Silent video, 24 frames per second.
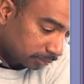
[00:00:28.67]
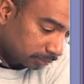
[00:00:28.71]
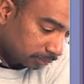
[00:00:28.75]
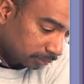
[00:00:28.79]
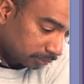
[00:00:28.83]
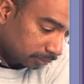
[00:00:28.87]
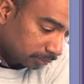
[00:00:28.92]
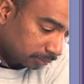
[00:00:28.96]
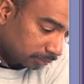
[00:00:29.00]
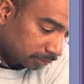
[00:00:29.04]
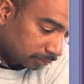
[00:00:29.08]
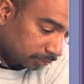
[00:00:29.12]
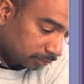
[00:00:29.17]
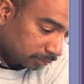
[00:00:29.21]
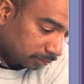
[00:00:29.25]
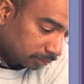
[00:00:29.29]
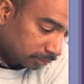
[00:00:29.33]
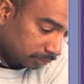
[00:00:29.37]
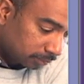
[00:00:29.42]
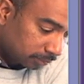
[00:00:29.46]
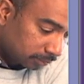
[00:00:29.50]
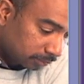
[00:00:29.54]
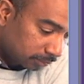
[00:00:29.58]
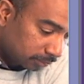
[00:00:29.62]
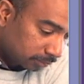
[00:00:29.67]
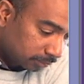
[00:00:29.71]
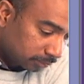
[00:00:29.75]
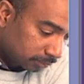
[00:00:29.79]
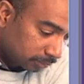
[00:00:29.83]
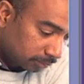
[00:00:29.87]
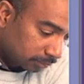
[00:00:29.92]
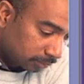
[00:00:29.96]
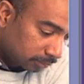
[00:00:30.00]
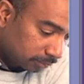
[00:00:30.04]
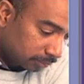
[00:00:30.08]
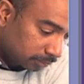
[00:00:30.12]

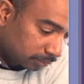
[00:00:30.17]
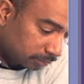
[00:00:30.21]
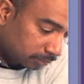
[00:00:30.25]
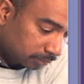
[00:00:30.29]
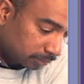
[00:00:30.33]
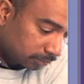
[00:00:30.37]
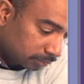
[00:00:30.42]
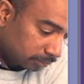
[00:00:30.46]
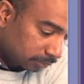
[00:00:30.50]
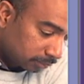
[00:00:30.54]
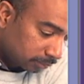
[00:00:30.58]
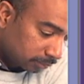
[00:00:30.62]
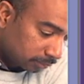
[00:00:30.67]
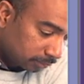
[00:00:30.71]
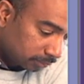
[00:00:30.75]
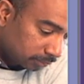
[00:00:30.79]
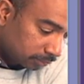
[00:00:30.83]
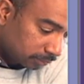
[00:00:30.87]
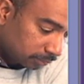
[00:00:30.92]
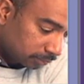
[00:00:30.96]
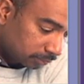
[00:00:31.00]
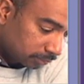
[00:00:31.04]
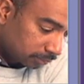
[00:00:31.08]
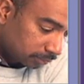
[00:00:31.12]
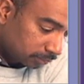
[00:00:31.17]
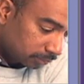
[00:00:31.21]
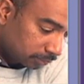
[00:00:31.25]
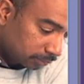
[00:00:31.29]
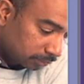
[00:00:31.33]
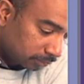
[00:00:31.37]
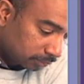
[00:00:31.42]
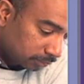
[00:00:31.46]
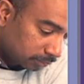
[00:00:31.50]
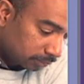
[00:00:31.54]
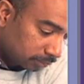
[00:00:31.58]
No one is speaking in this clip.